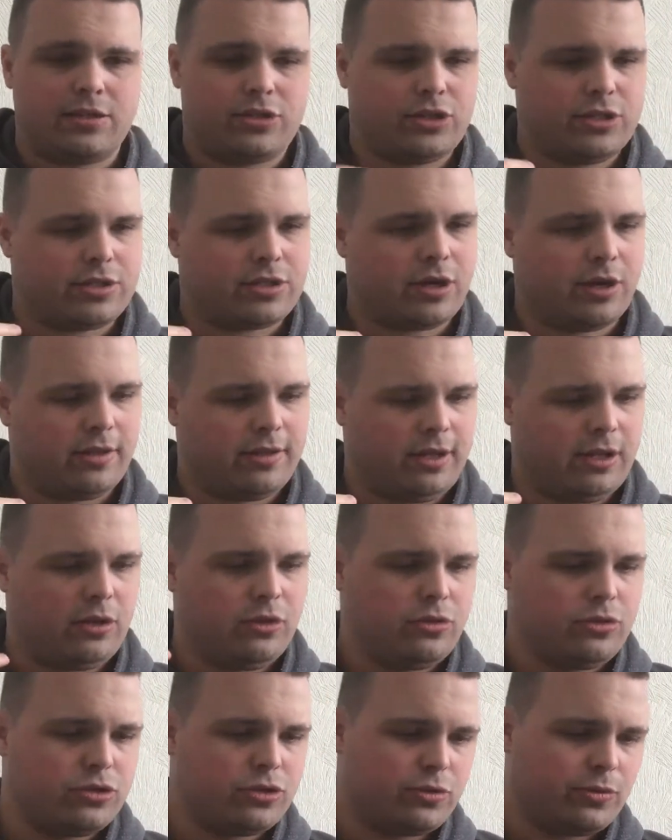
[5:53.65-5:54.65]
She's got the
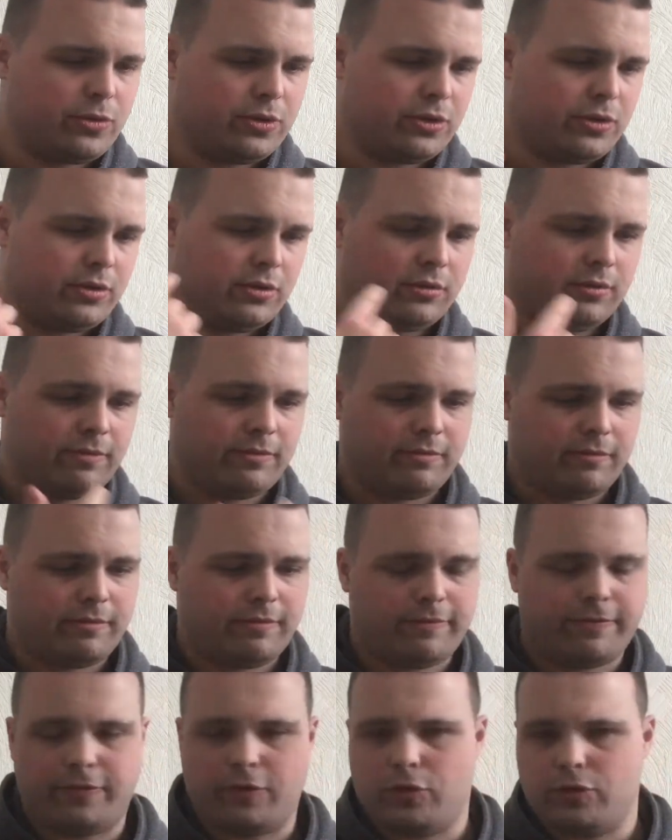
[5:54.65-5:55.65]
usual
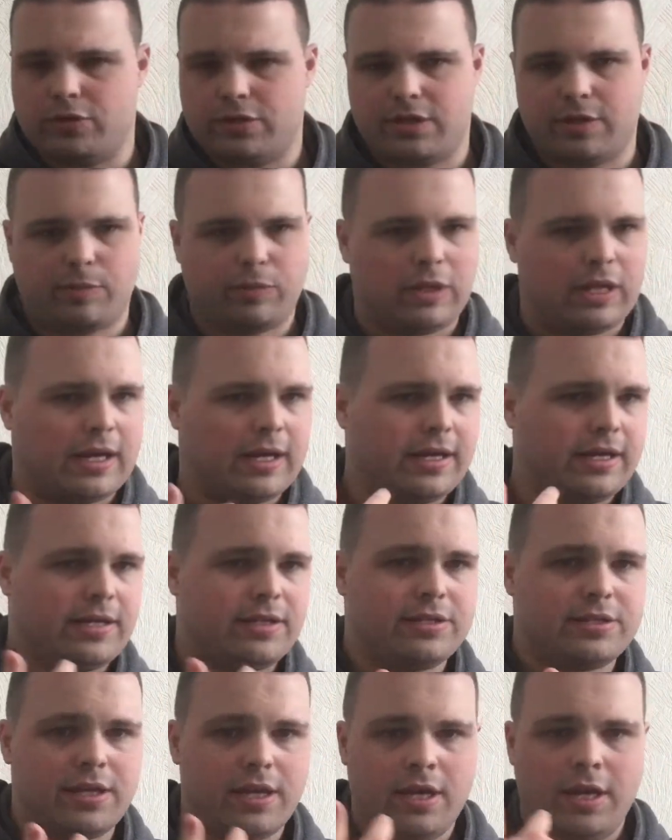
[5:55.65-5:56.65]
food
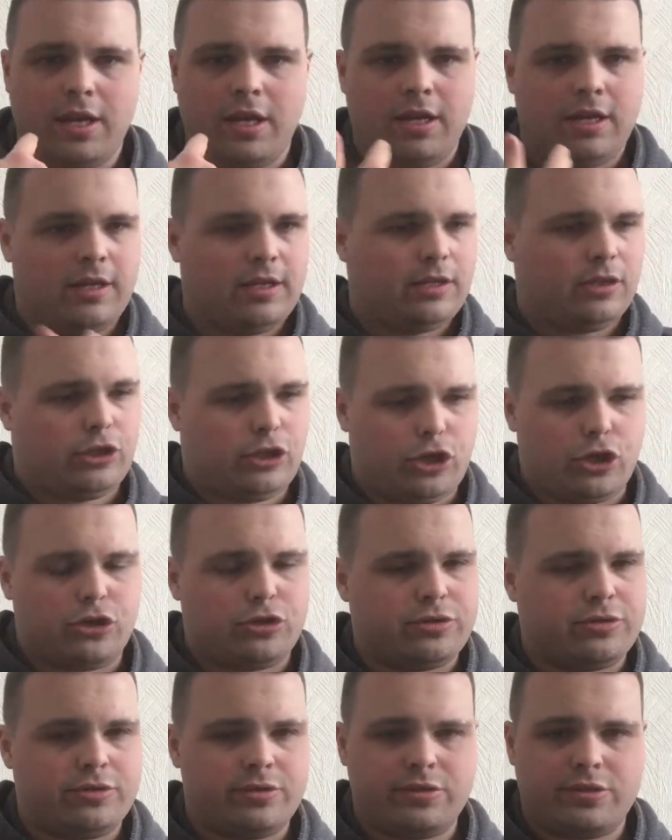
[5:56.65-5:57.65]
supplies,
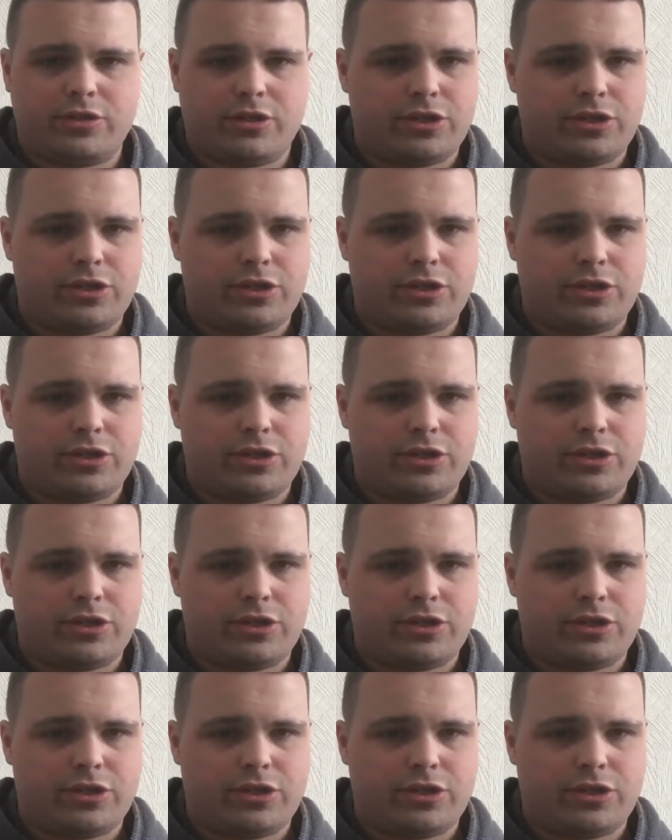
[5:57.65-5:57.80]
guns.